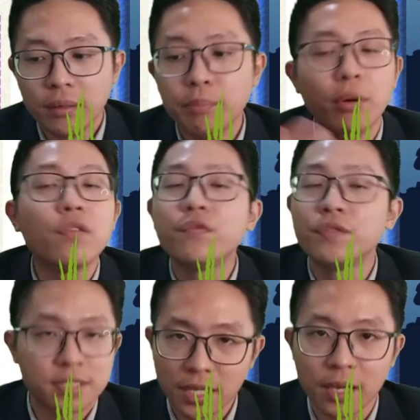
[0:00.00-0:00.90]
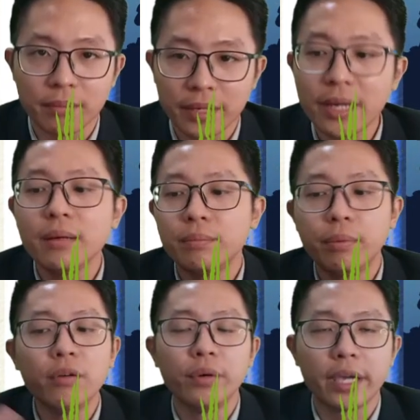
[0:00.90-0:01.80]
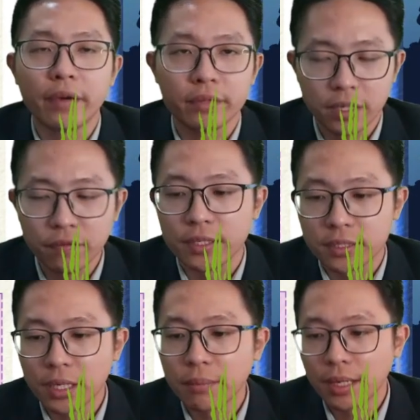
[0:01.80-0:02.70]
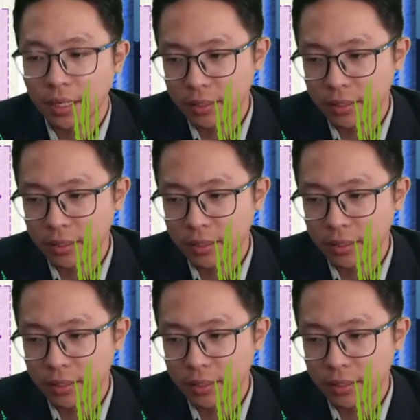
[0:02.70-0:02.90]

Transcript: Both same. Both will give the same